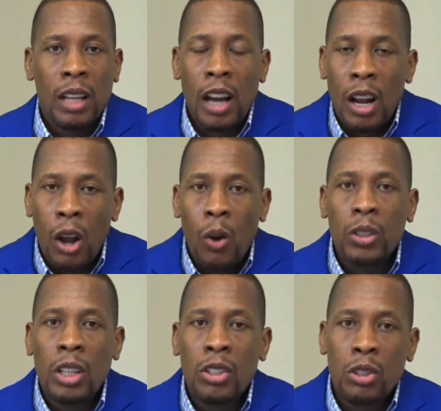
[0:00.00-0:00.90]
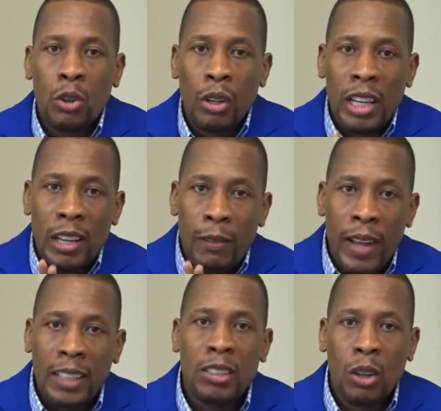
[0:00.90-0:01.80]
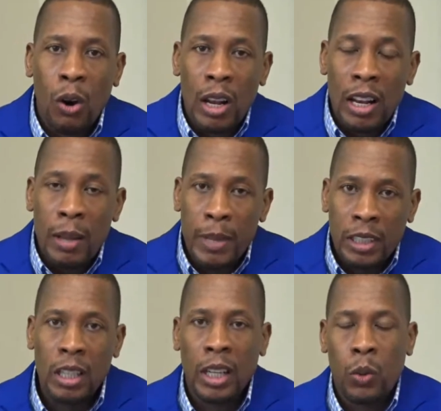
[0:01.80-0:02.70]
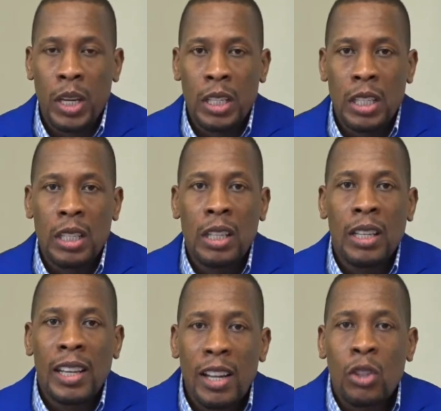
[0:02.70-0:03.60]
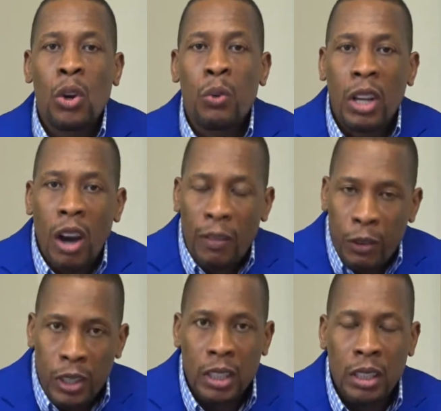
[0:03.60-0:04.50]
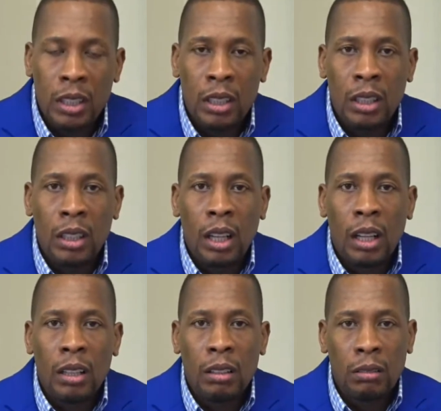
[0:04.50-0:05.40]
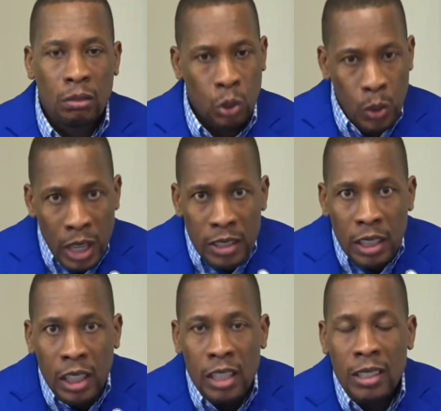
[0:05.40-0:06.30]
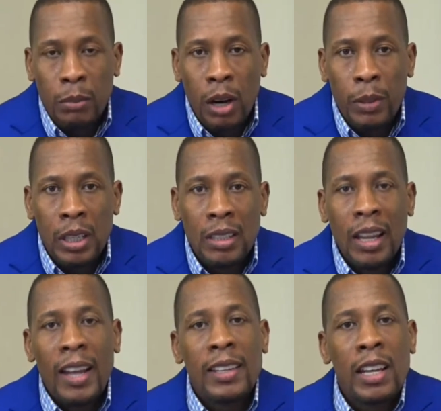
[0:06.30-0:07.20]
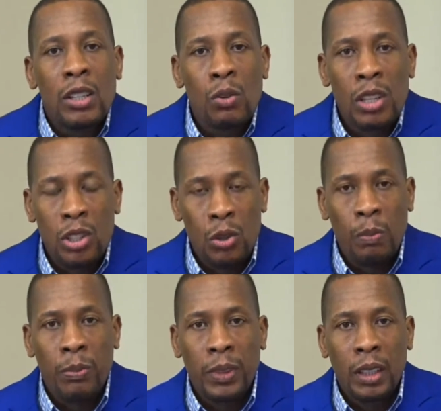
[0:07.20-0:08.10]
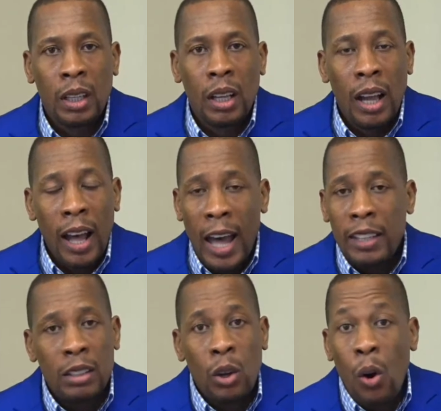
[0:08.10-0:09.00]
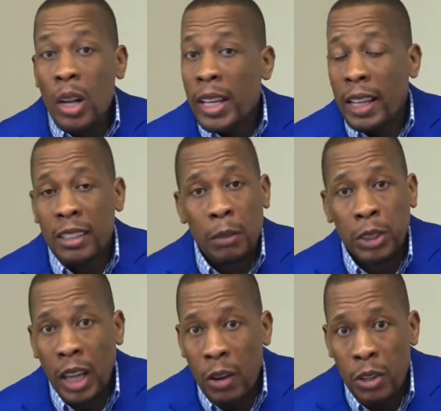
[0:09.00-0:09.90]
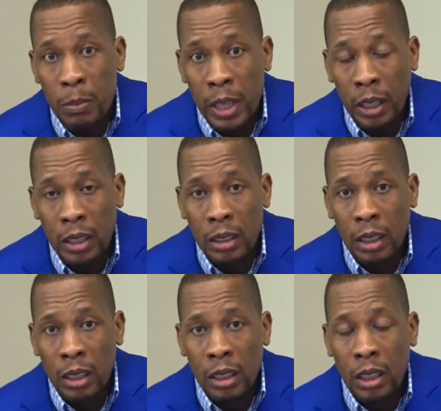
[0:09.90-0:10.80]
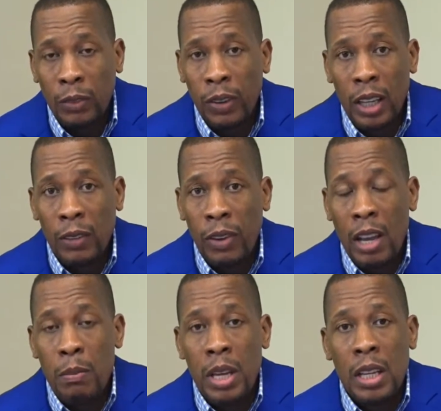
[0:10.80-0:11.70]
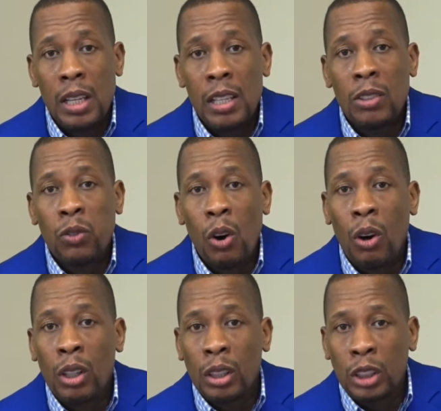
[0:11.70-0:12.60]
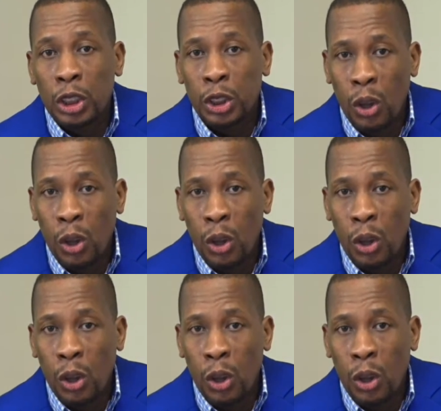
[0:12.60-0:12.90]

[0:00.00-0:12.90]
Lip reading: that allows us to invest our limited liquidity into recovery. 2 years in the case of Barbados, and then you resume. And the only exception I would make, if I may, is for the